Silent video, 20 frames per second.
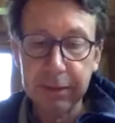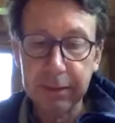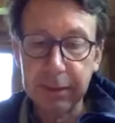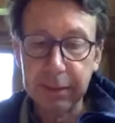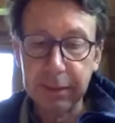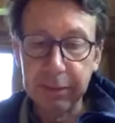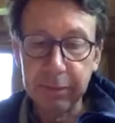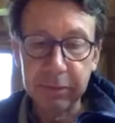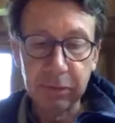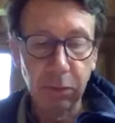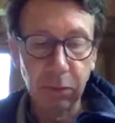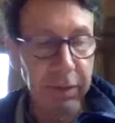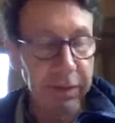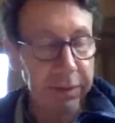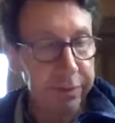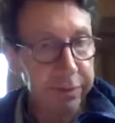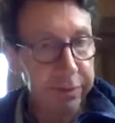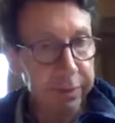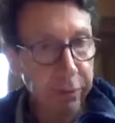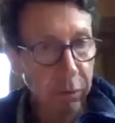Um, so I
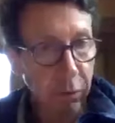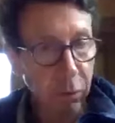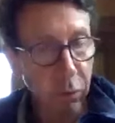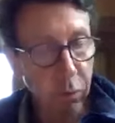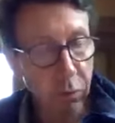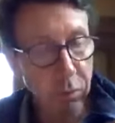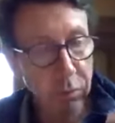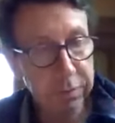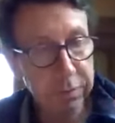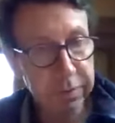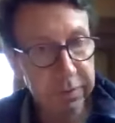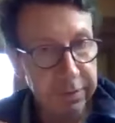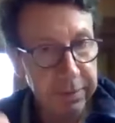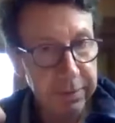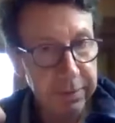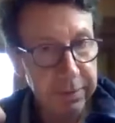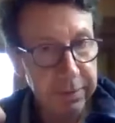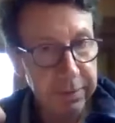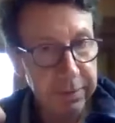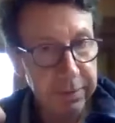think all this is
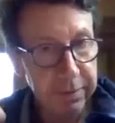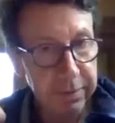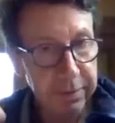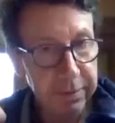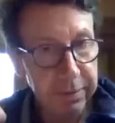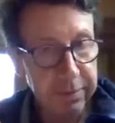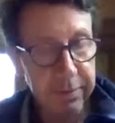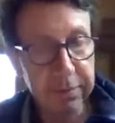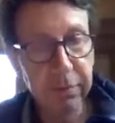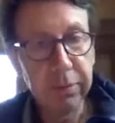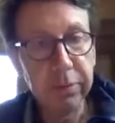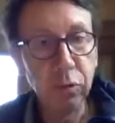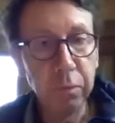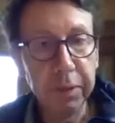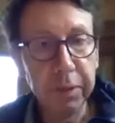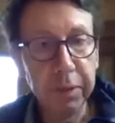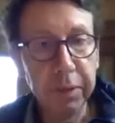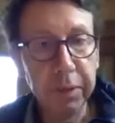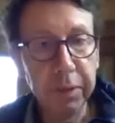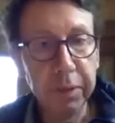going to
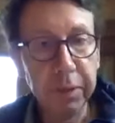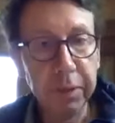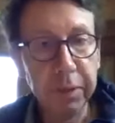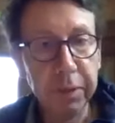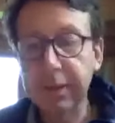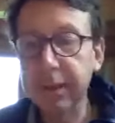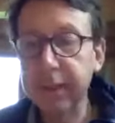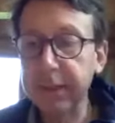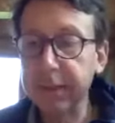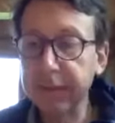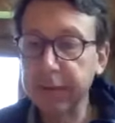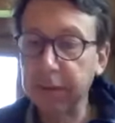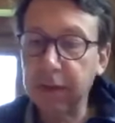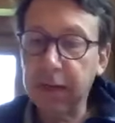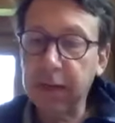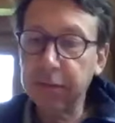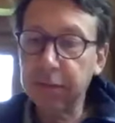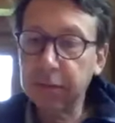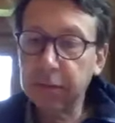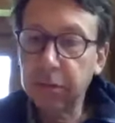percolate, and uh,
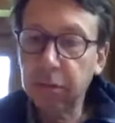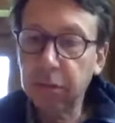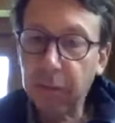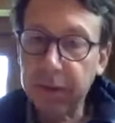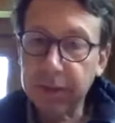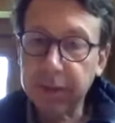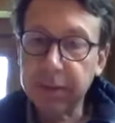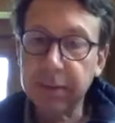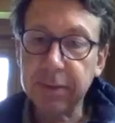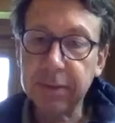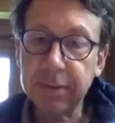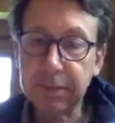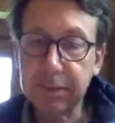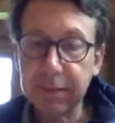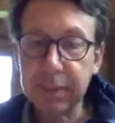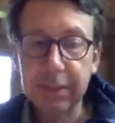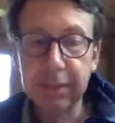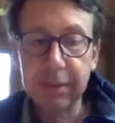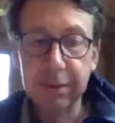after the crisis,